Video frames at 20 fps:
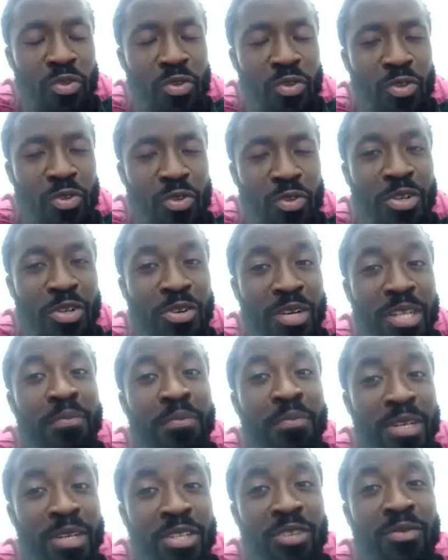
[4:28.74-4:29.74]
to the greater
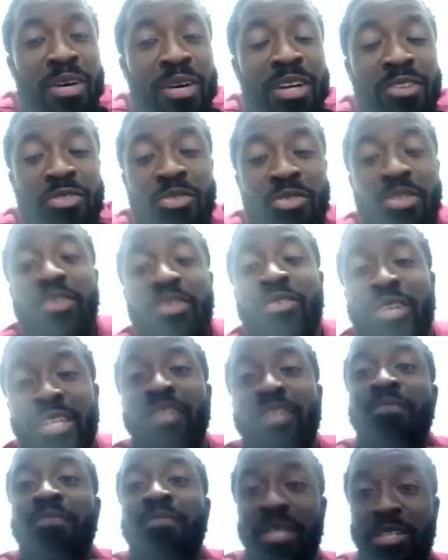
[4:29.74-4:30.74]
best of our to the
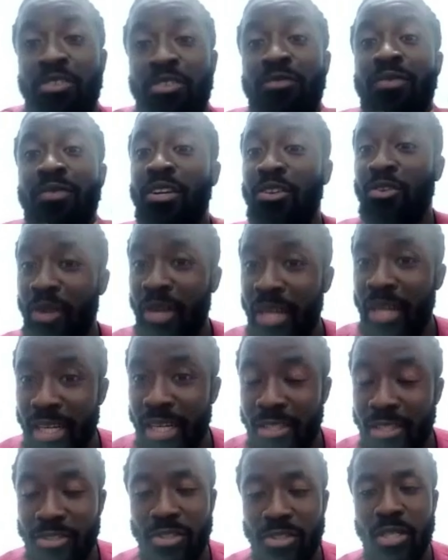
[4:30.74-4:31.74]
greatest best of our
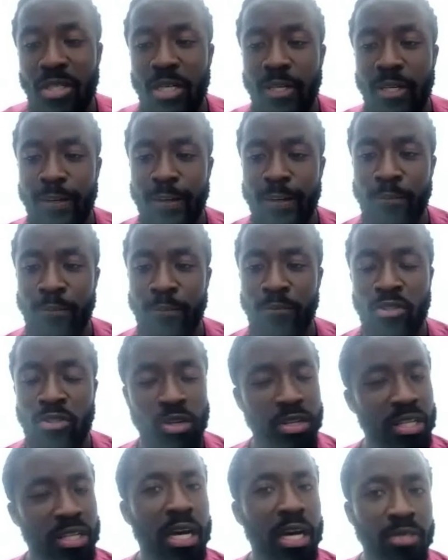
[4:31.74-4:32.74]
knowledge, um,
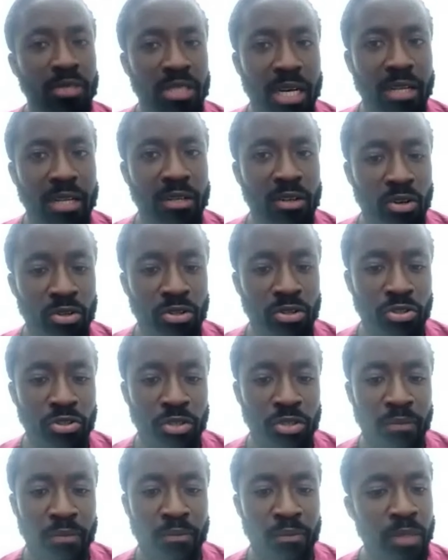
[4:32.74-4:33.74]
studying mm-hmm. outside mm-hmm. the
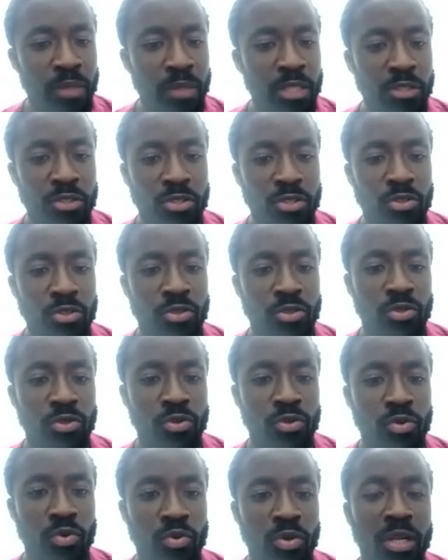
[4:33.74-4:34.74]
country makes
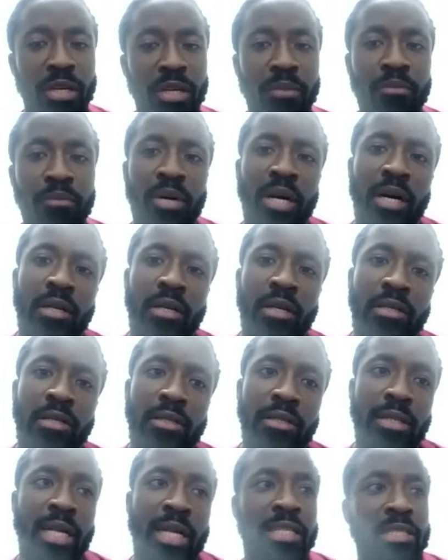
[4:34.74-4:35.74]
you
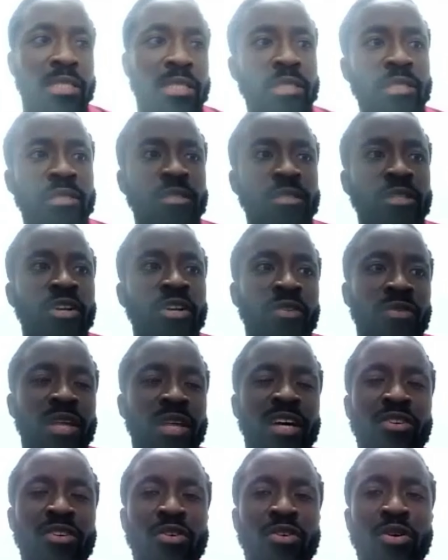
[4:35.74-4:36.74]
liberal, as in
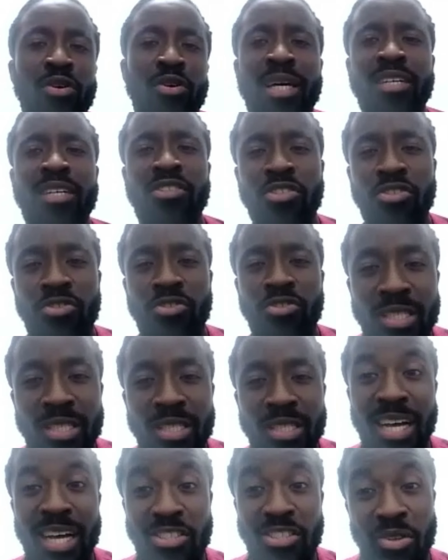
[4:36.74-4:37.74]
they are not as strict
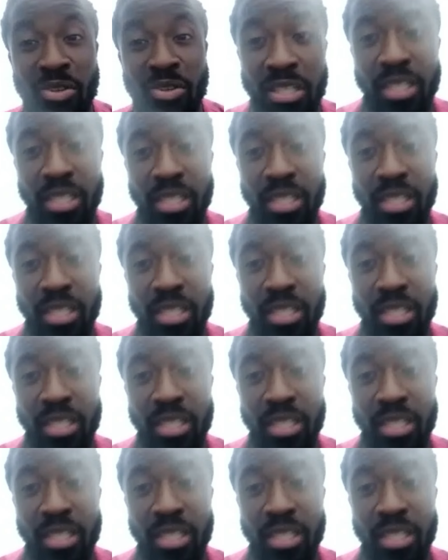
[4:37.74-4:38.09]
as studying